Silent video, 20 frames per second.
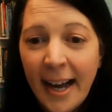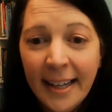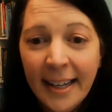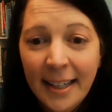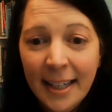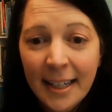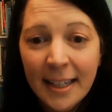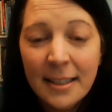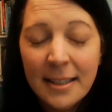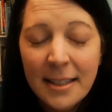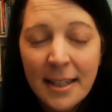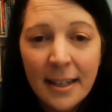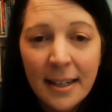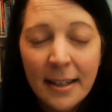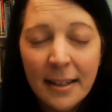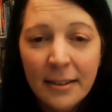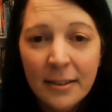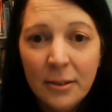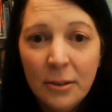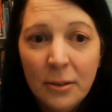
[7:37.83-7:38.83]
I can't
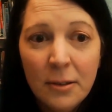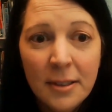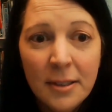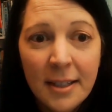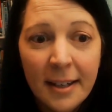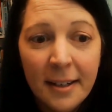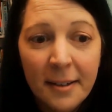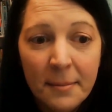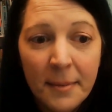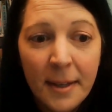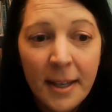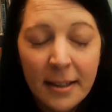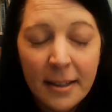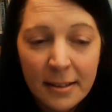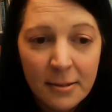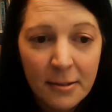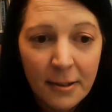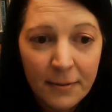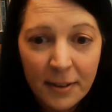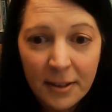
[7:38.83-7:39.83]
tell. You tell me.
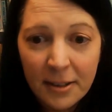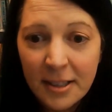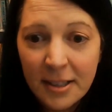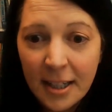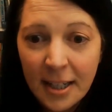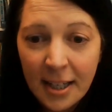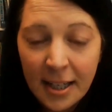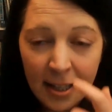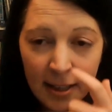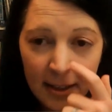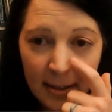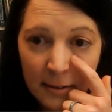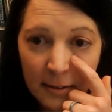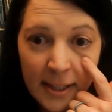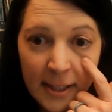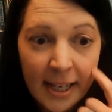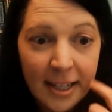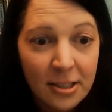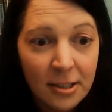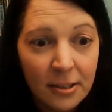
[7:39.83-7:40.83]
So if there's any
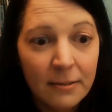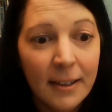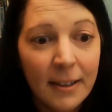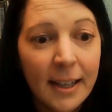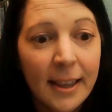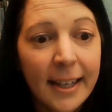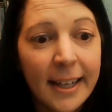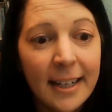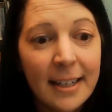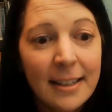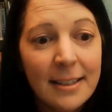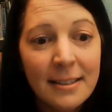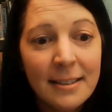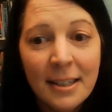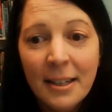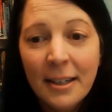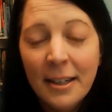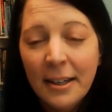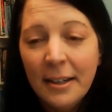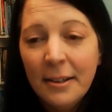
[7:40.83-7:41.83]
yellow lights or red
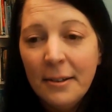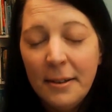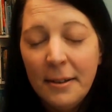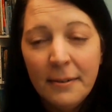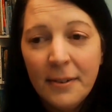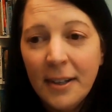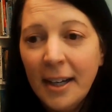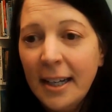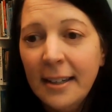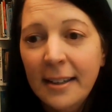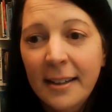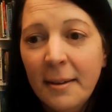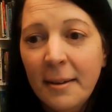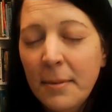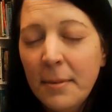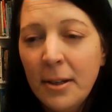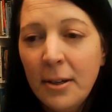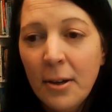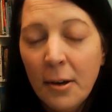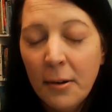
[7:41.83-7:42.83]
lights, you've got to
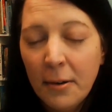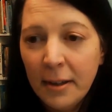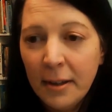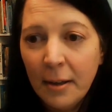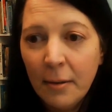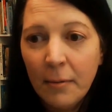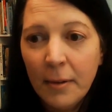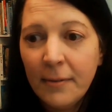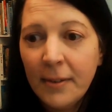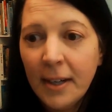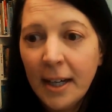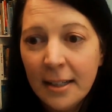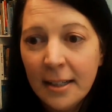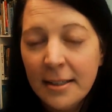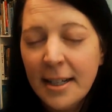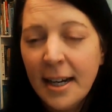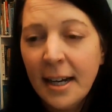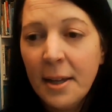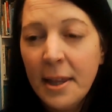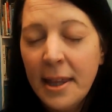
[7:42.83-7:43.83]
let me know. And then we've got
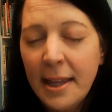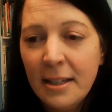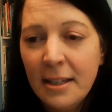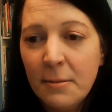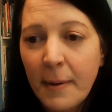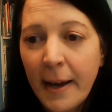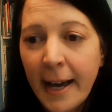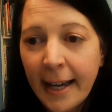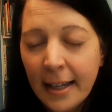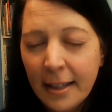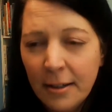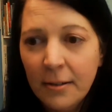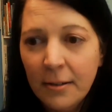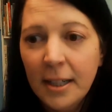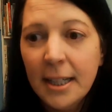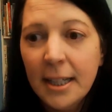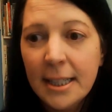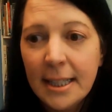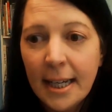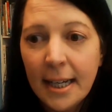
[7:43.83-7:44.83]
to dial things back and
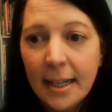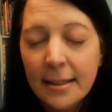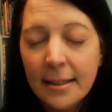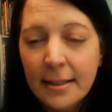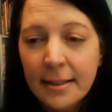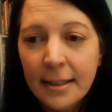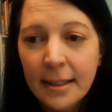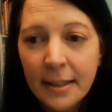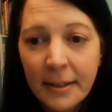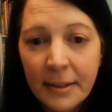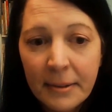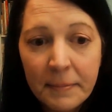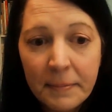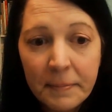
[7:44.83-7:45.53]
reassess.